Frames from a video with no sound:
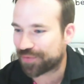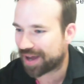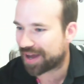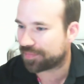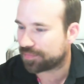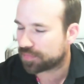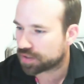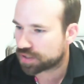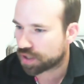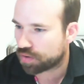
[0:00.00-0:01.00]
I'll
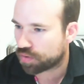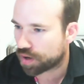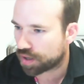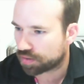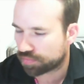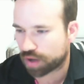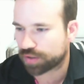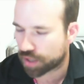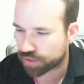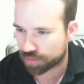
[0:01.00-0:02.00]

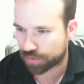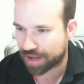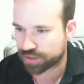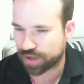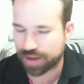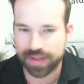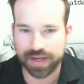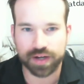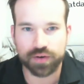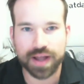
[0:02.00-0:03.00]
talk about Andrew and I meeting
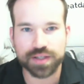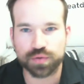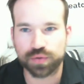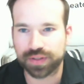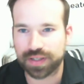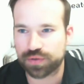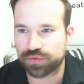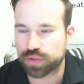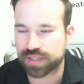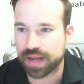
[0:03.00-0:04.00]
in grad school sort of
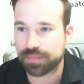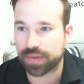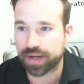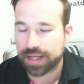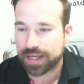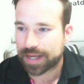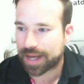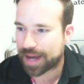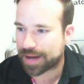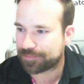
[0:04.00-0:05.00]
towards the end, but
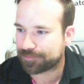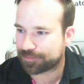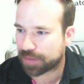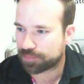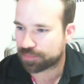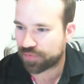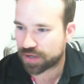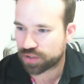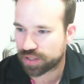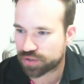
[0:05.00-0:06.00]
my
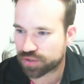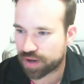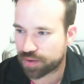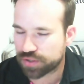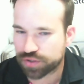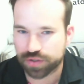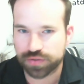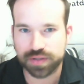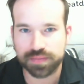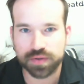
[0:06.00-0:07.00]
professional history, I was
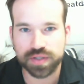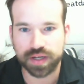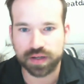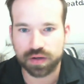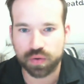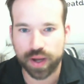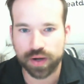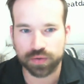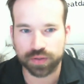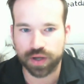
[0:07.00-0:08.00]
introduced to music quite
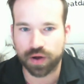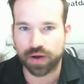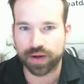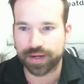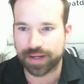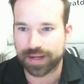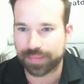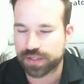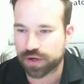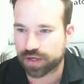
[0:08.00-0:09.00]
early on. I
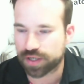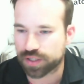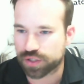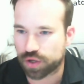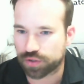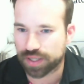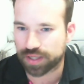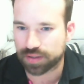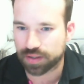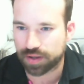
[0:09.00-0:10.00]
started in
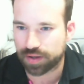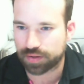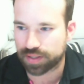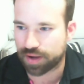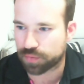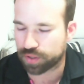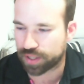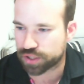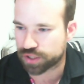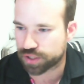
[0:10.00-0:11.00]
consulting, government
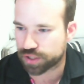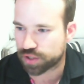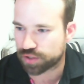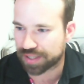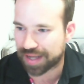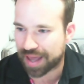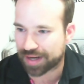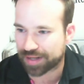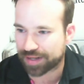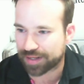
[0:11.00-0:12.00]
relations consulting in
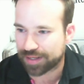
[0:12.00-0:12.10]
Canada.